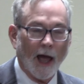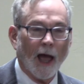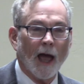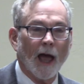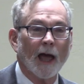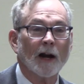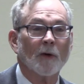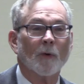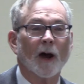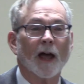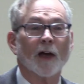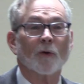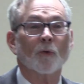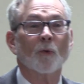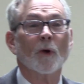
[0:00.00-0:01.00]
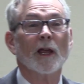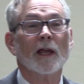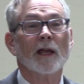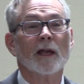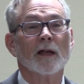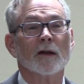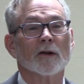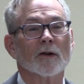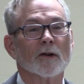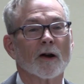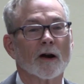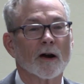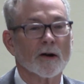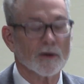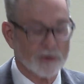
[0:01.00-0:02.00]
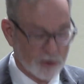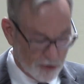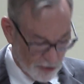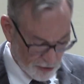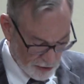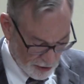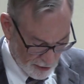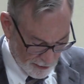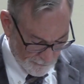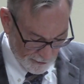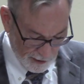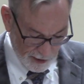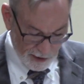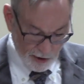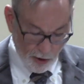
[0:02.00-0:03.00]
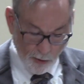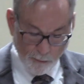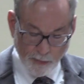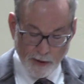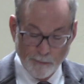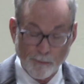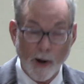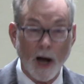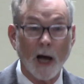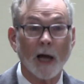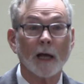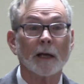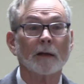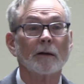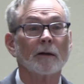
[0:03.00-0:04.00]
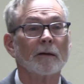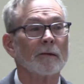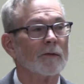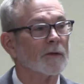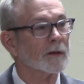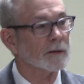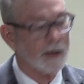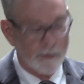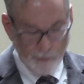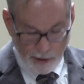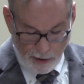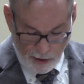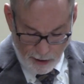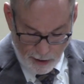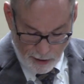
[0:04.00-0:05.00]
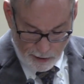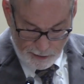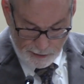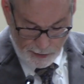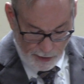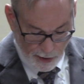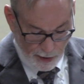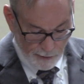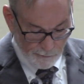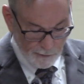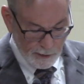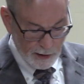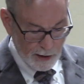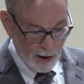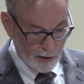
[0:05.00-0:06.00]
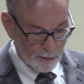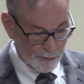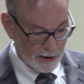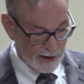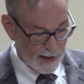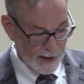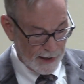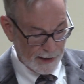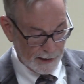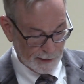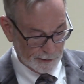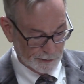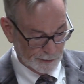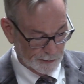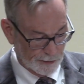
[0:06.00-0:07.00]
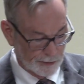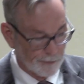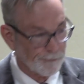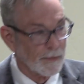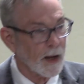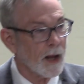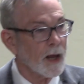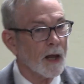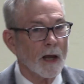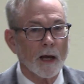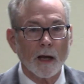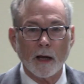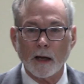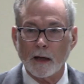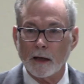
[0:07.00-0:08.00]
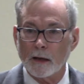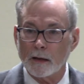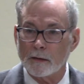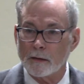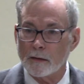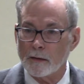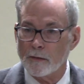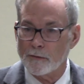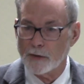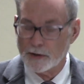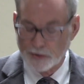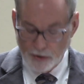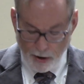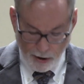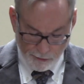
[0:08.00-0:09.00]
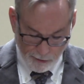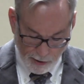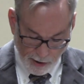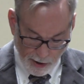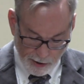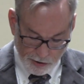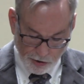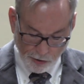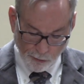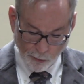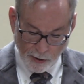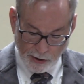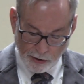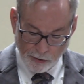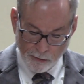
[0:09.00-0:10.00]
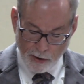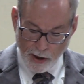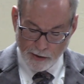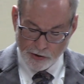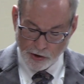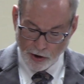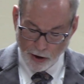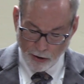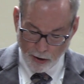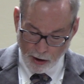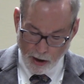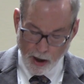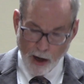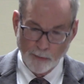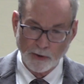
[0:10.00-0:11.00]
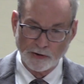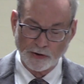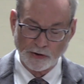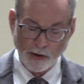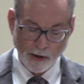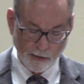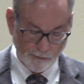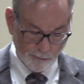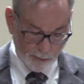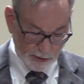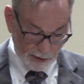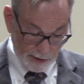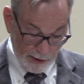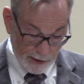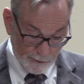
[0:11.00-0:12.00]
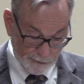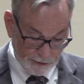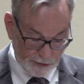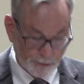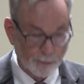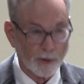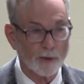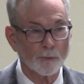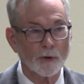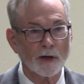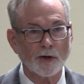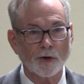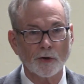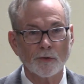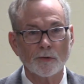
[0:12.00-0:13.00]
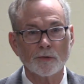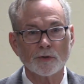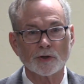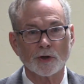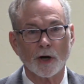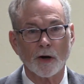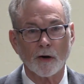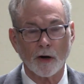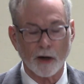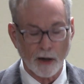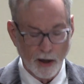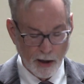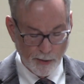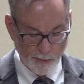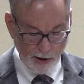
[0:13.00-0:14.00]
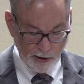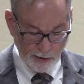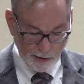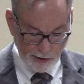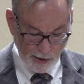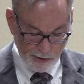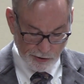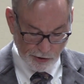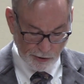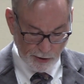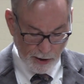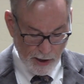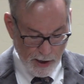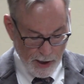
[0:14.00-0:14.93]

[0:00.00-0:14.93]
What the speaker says: Anyway, we here are a church of the open mind, the loving heart, and the helping hands. In this congregation, we do not share a common set of beliefs, but we do share a common intention